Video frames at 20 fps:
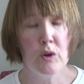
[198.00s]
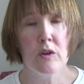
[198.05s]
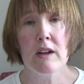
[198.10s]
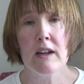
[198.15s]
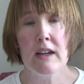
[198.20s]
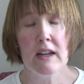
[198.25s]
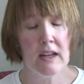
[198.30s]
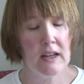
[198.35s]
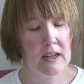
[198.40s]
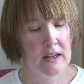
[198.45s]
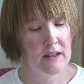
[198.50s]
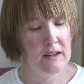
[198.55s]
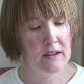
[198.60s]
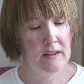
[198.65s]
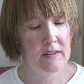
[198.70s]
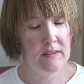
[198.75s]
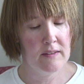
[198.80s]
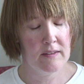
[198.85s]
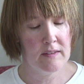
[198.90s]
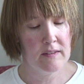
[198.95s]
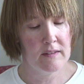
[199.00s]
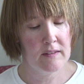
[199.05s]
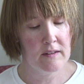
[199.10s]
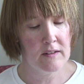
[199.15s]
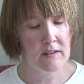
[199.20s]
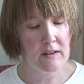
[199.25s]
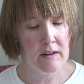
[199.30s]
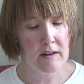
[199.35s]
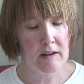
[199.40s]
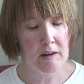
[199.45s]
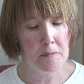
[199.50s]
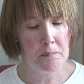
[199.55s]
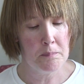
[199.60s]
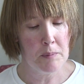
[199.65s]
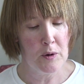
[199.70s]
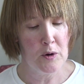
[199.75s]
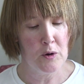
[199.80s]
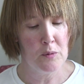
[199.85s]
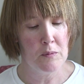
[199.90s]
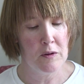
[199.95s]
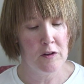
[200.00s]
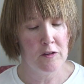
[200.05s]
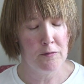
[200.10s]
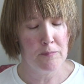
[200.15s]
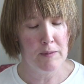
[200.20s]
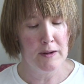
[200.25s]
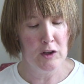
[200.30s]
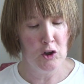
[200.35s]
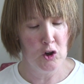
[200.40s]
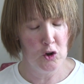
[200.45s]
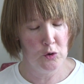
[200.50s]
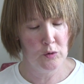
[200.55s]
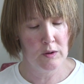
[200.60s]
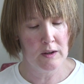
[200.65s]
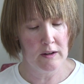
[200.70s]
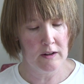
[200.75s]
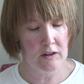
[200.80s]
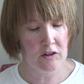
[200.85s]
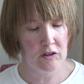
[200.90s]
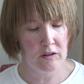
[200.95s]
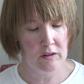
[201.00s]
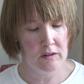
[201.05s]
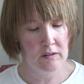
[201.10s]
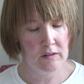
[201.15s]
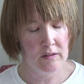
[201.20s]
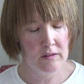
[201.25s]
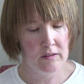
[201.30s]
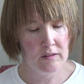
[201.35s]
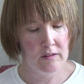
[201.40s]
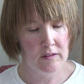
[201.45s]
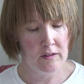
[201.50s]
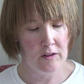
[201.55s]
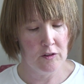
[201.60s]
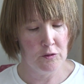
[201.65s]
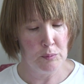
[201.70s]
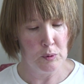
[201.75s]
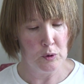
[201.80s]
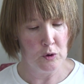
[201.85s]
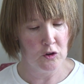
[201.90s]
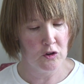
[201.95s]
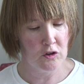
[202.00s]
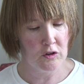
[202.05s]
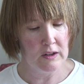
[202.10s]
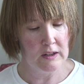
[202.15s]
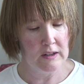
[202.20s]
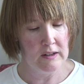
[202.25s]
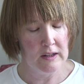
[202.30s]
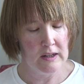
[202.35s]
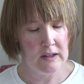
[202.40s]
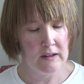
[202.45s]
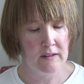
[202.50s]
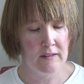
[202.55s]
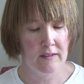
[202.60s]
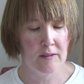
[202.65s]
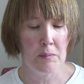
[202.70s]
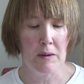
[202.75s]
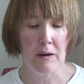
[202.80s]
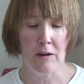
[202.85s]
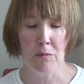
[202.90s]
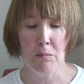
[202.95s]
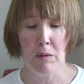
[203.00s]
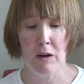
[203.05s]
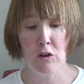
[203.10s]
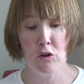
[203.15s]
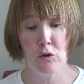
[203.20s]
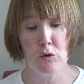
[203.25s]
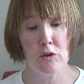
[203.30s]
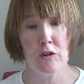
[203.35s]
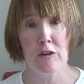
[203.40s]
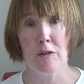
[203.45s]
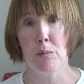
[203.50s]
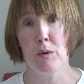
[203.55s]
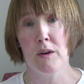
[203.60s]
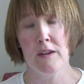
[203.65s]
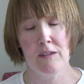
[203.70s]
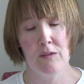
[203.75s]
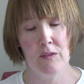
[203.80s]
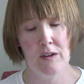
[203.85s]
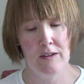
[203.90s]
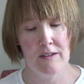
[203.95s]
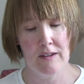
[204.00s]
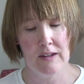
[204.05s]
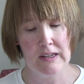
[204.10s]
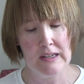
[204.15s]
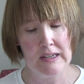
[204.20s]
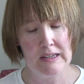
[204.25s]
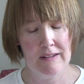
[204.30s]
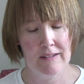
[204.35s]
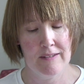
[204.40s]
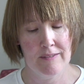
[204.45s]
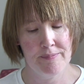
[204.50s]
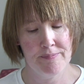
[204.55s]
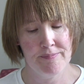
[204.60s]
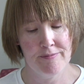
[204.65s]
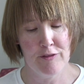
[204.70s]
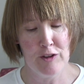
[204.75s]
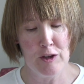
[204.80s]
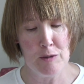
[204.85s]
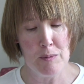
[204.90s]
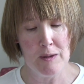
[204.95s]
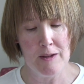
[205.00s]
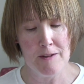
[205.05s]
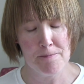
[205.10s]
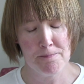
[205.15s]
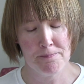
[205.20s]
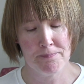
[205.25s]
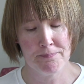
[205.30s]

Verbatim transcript: Rootling is the title poem of my new collection of poetry, and it's about my daughter breastfeeding, Phoebe.